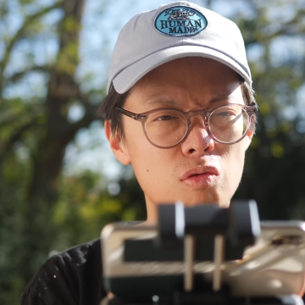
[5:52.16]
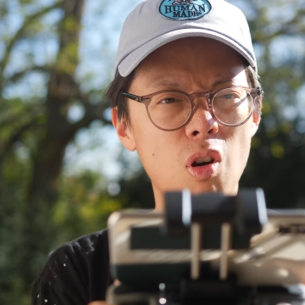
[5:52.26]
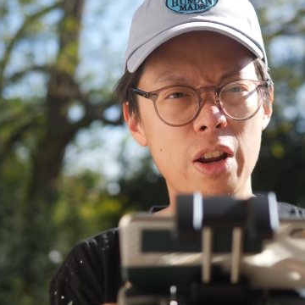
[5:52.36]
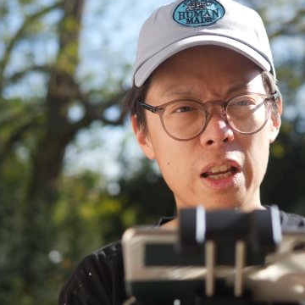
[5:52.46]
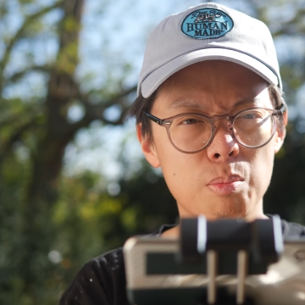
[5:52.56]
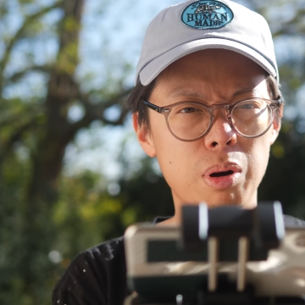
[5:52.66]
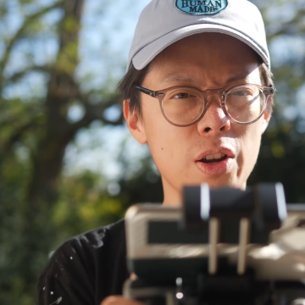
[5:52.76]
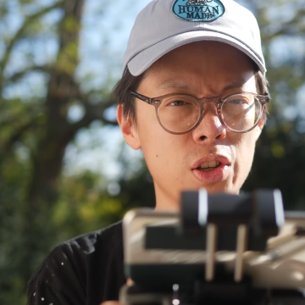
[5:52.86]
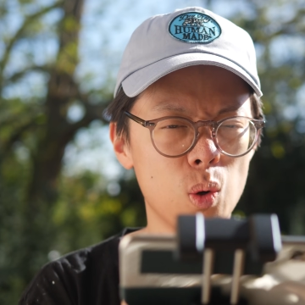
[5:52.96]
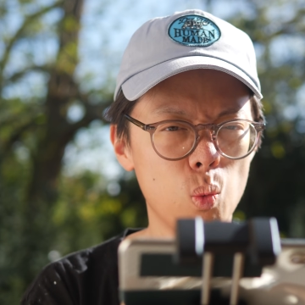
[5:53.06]
riding a
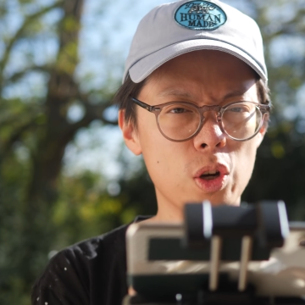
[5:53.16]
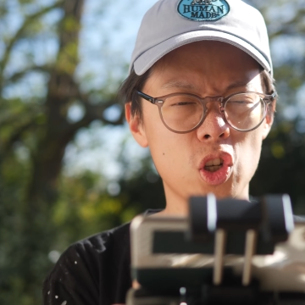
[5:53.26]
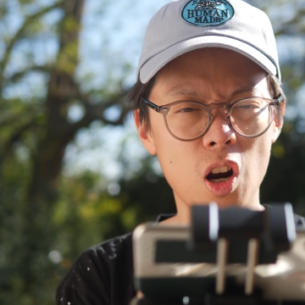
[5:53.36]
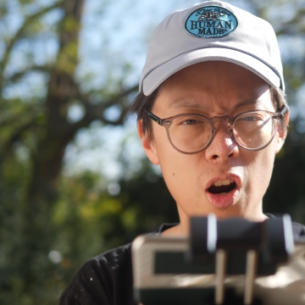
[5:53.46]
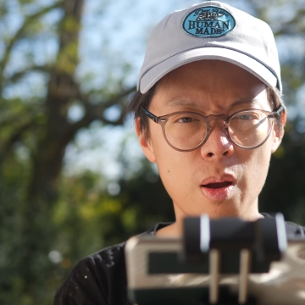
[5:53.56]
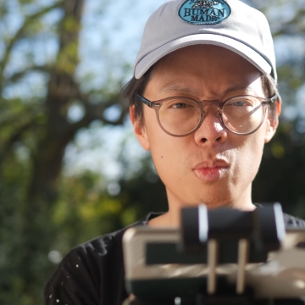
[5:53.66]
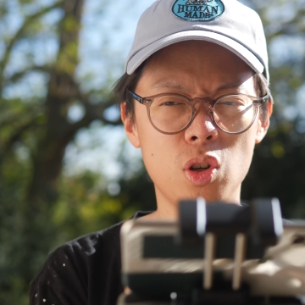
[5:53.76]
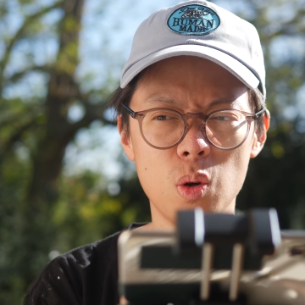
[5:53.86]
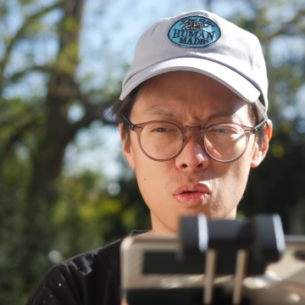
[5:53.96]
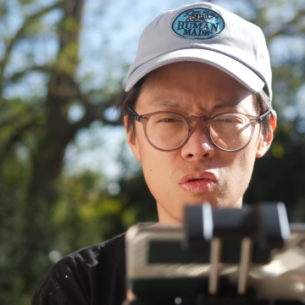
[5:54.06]
bicycle, which I am
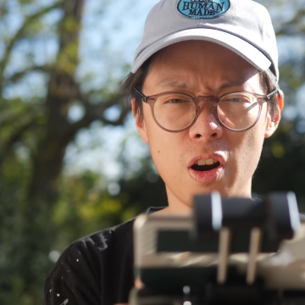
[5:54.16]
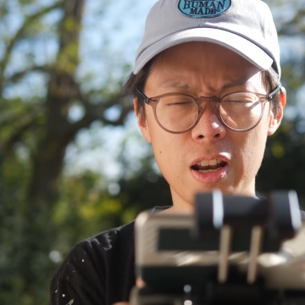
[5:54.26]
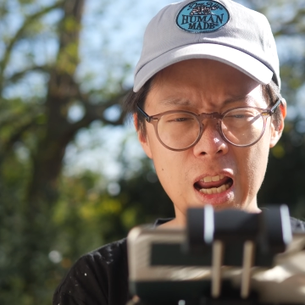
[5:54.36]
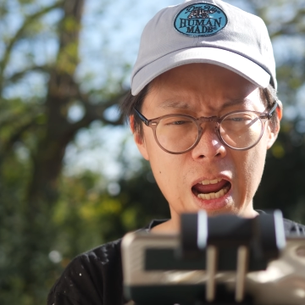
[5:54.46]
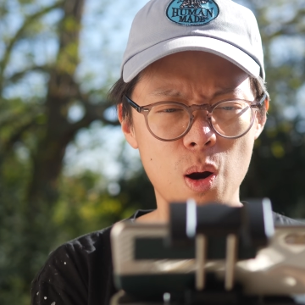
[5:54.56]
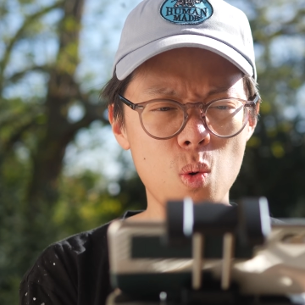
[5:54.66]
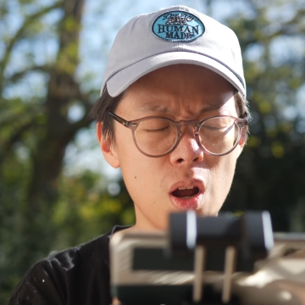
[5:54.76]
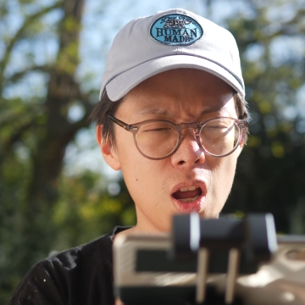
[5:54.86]
doing right now.